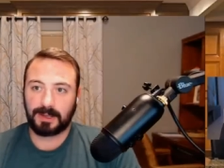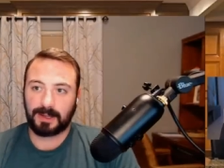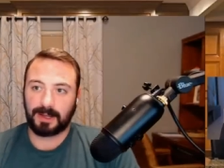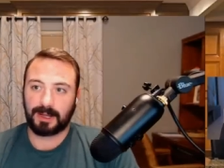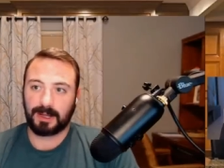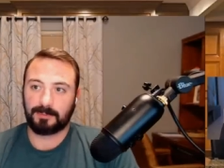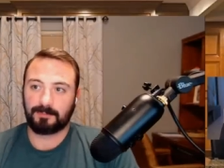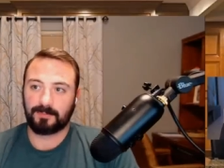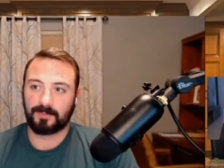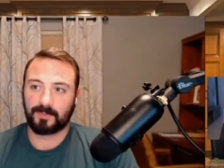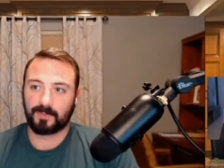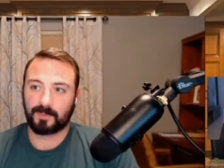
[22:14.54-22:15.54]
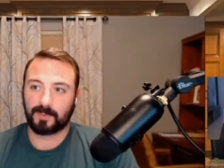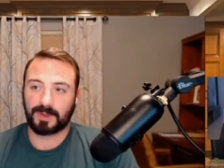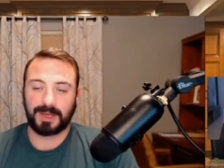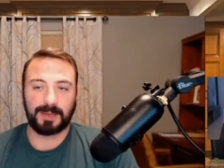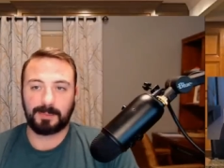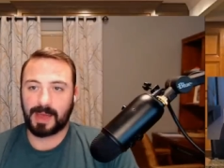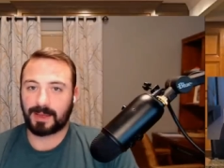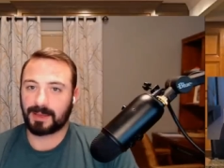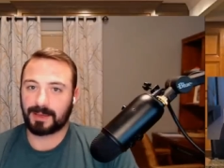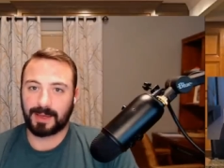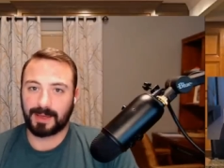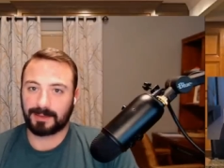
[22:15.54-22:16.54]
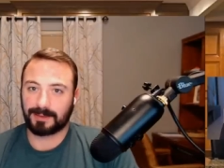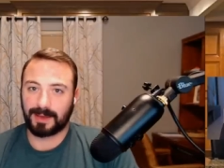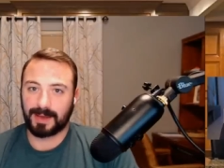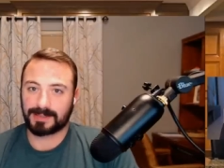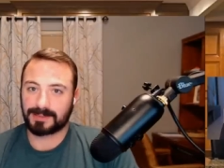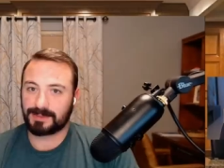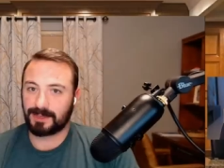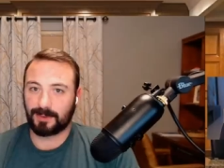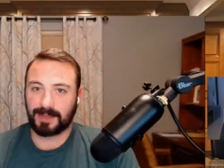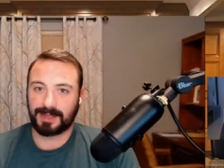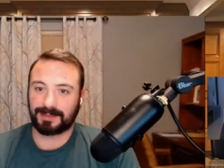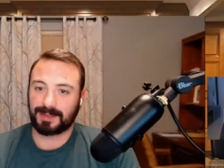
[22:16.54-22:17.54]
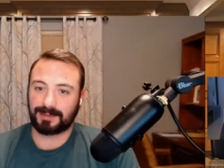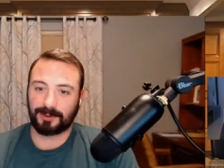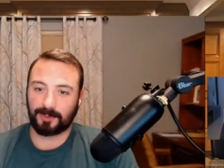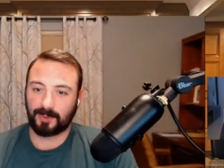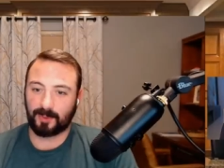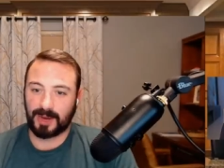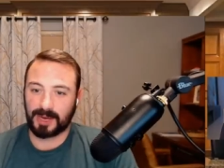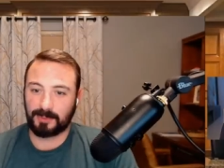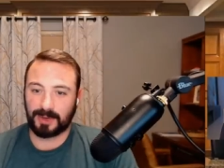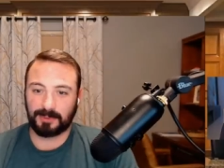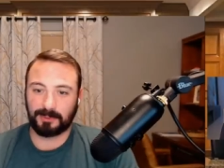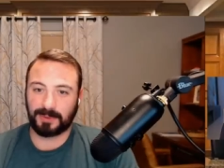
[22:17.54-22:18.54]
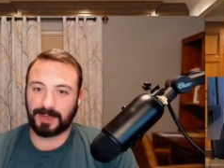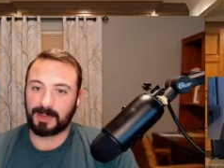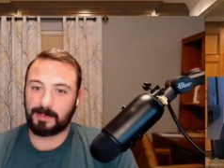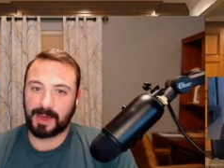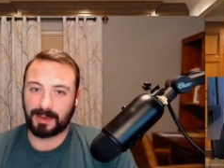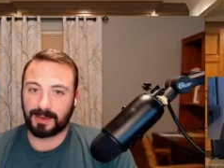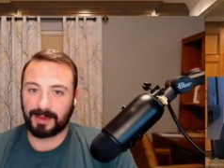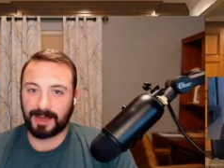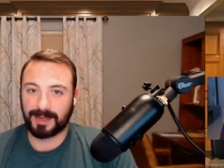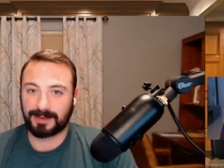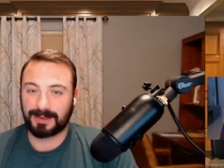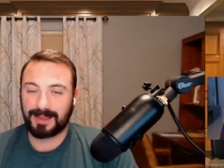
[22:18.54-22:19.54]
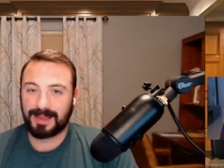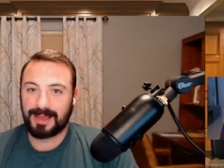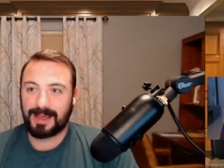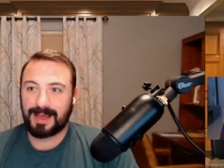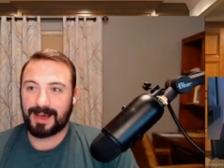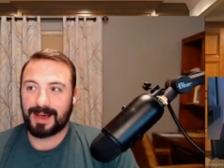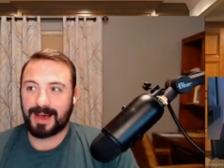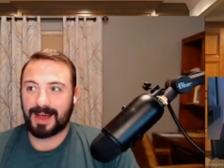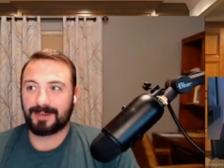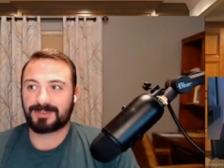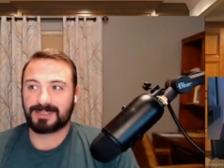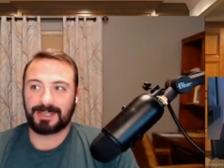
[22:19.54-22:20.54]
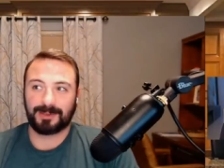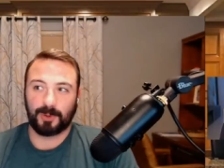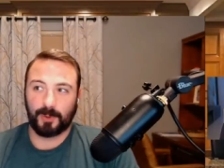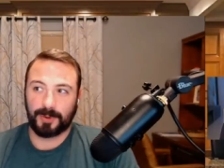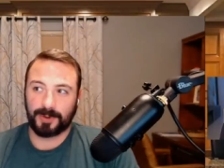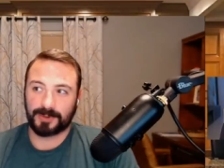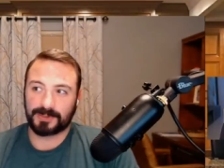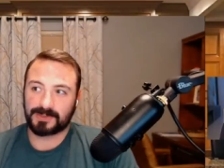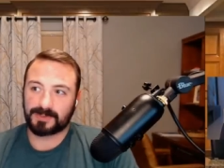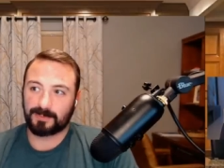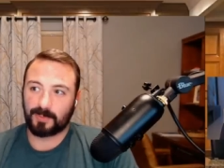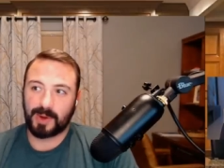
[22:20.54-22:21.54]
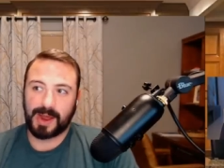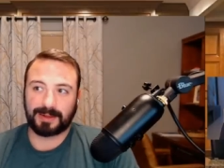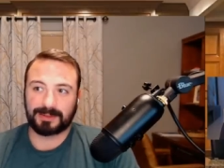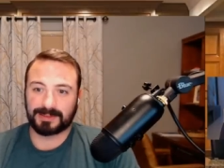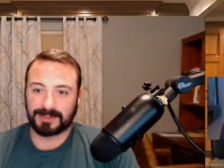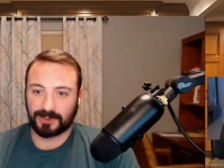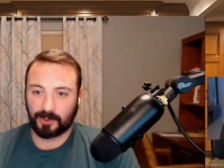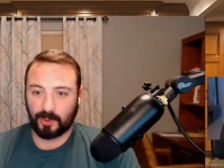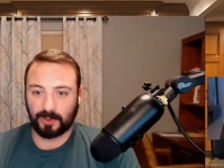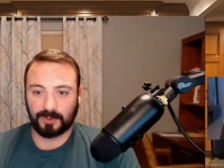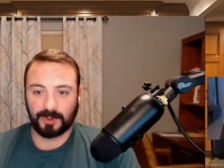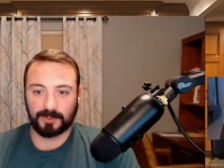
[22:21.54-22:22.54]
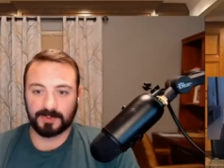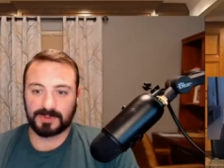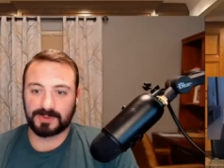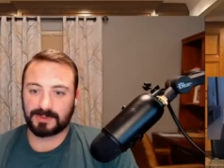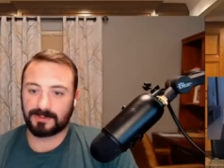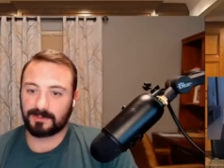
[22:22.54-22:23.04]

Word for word: um, play it back again, guys. You know, hit that little rewind button, play it back again. I've seen lawyers practice in courtrooms